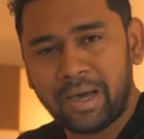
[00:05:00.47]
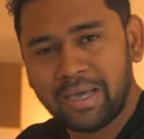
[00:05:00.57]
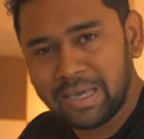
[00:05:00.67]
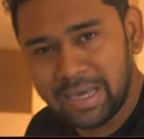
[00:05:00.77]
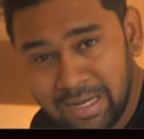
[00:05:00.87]

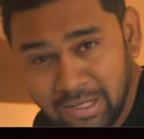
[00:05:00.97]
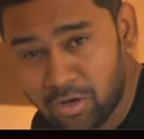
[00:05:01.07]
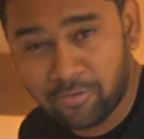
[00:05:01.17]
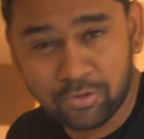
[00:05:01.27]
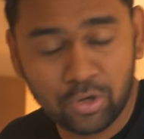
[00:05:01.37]
buy any
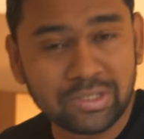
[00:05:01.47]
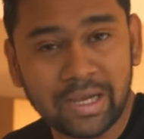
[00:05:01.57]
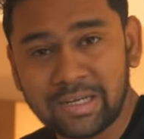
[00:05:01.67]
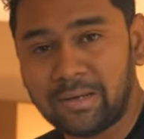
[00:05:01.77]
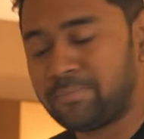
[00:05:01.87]
of those
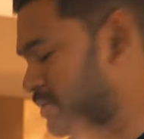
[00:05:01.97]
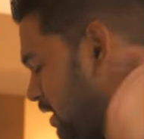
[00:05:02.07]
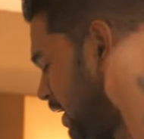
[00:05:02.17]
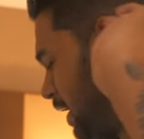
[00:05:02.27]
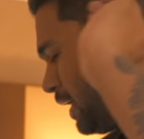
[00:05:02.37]
items
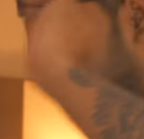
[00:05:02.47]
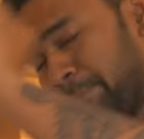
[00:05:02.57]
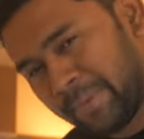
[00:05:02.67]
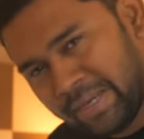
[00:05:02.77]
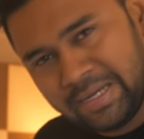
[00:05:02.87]

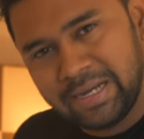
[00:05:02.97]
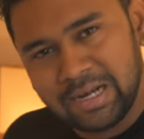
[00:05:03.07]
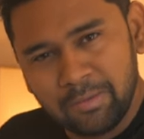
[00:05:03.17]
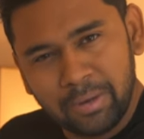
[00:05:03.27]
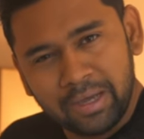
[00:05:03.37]

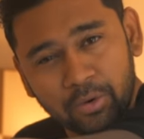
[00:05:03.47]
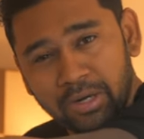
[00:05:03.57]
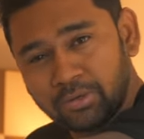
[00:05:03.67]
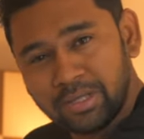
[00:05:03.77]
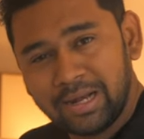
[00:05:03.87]
immediately by
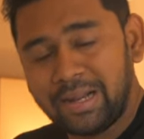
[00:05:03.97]
going to the